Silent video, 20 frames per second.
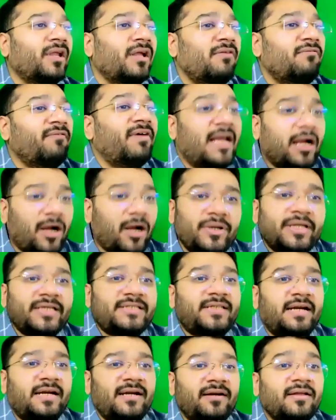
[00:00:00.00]
one accounting
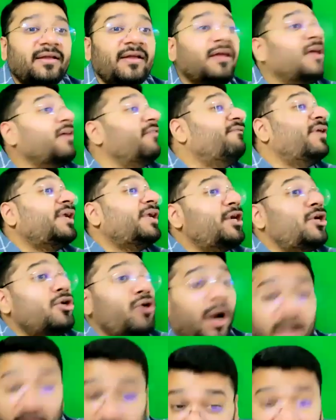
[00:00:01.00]
standard. We did
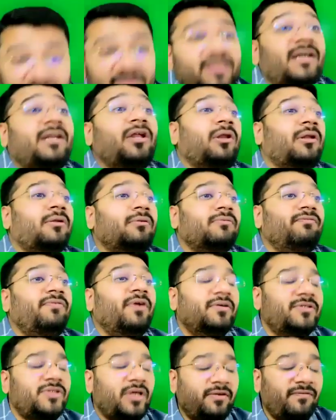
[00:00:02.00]
not agree with it at all.
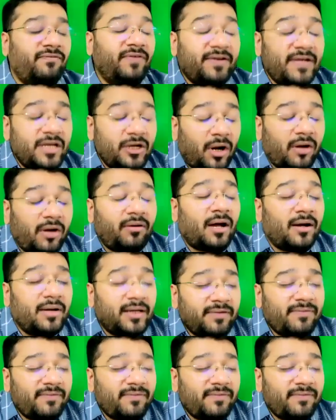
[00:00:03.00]
We did not agree